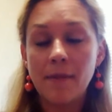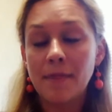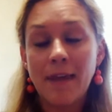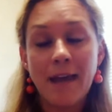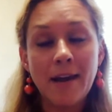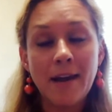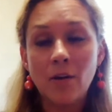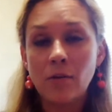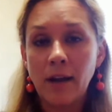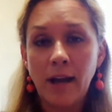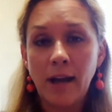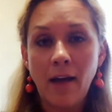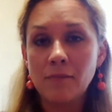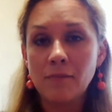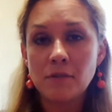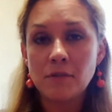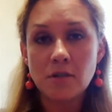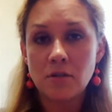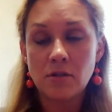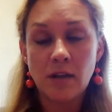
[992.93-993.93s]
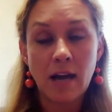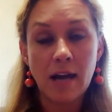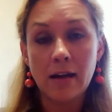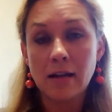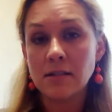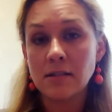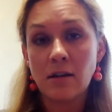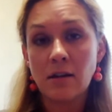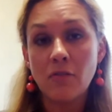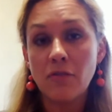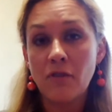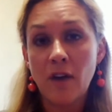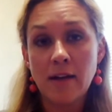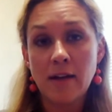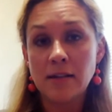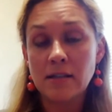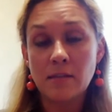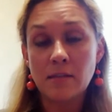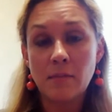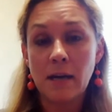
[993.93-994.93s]
They mm-hmm. don't that because they'll
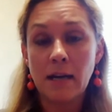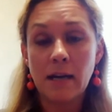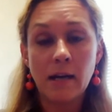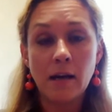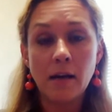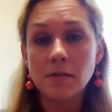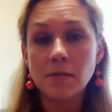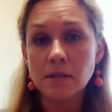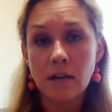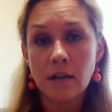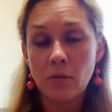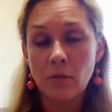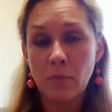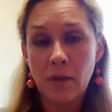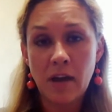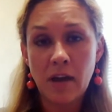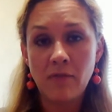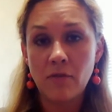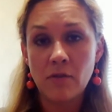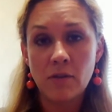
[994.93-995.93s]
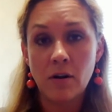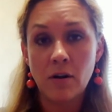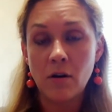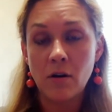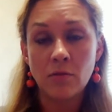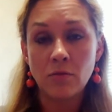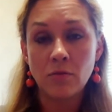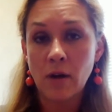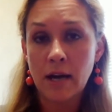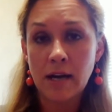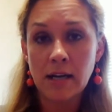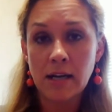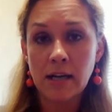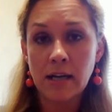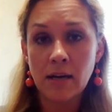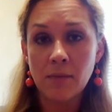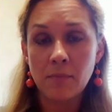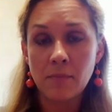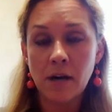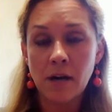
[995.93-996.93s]
find somebody else that'll pay for their own way to
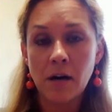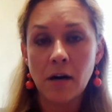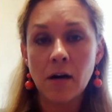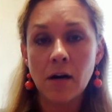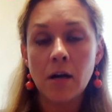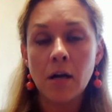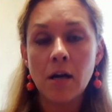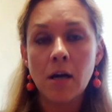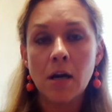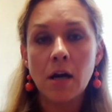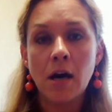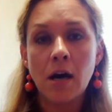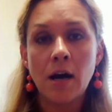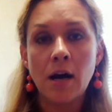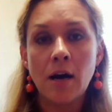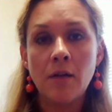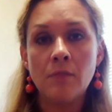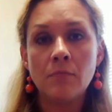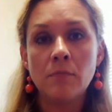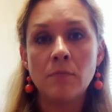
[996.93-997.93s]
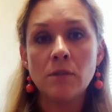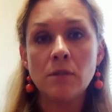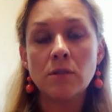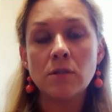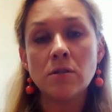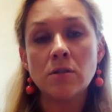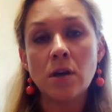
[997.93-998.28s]
get up there. Right, um, right.